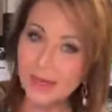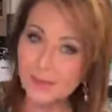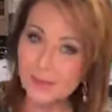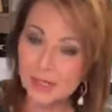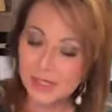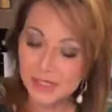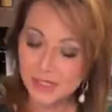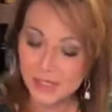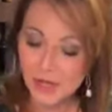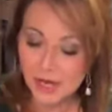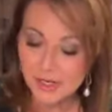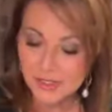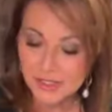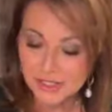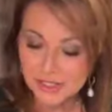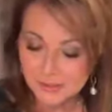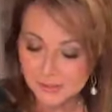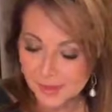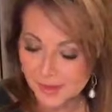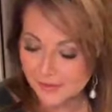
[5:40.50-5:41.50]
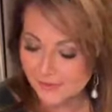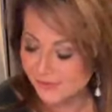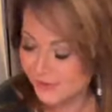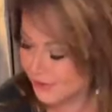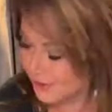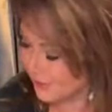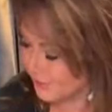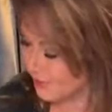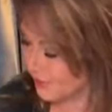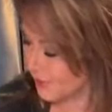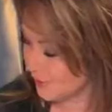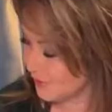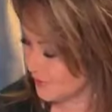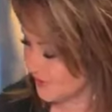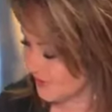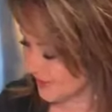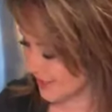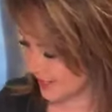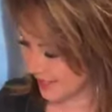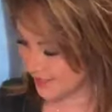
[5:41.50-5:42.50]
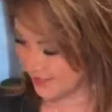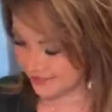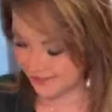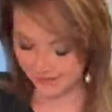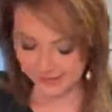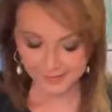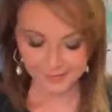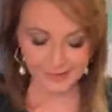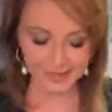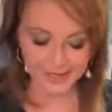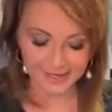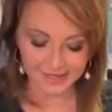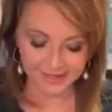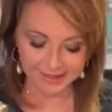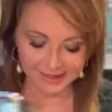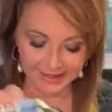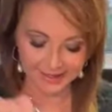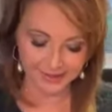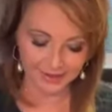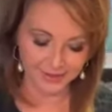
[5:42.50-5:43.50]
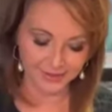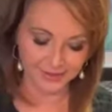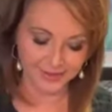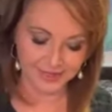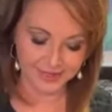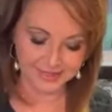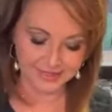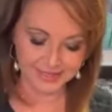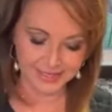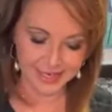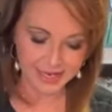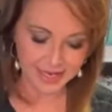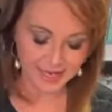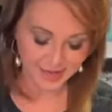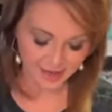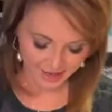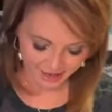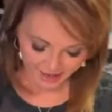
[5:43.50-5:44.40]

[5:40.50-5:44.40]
And I'm gonna talk to you about a few of those things. So let me get a lid on this.